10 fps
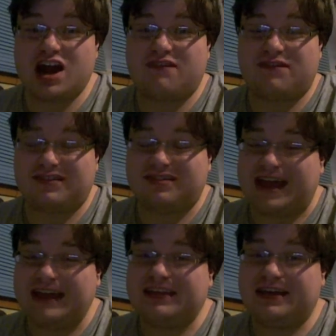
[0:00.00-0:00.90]
off
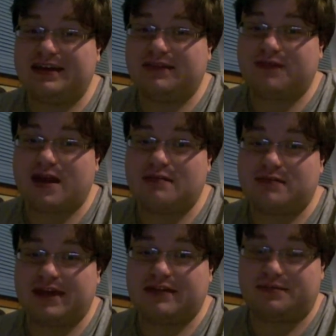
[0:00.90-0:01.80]
lightly
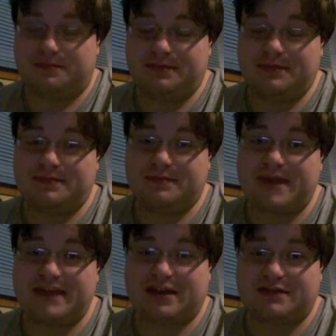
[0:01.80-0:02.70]
from, like,
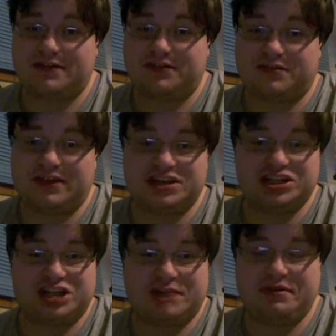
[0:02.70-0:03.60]
based off this
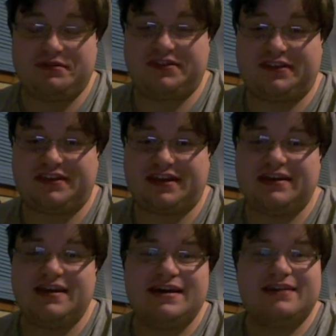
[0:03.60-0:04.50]
relationship. It was just like
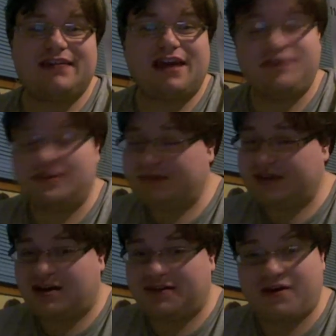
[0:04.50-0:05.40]
Stephanie's being
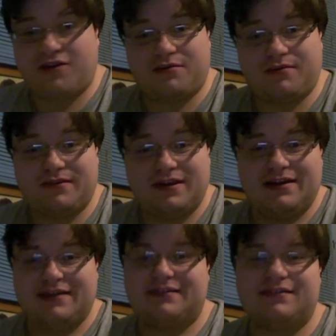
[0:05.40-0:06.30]
called the home,
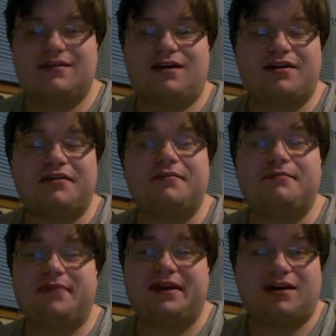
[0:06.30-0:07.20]
calling
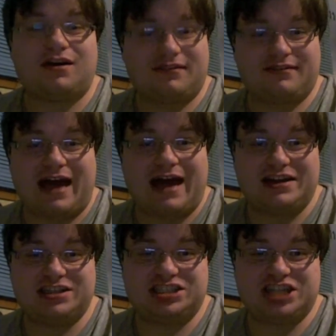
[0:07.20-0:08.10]
being called a slag
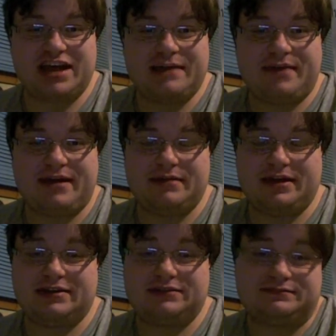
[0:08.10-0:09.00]
and shit. But I
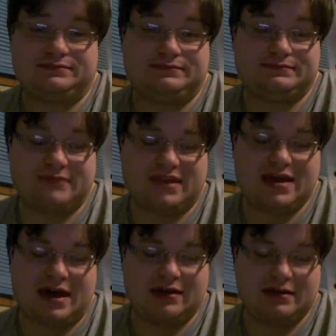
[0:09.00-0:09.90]
mean, yeah.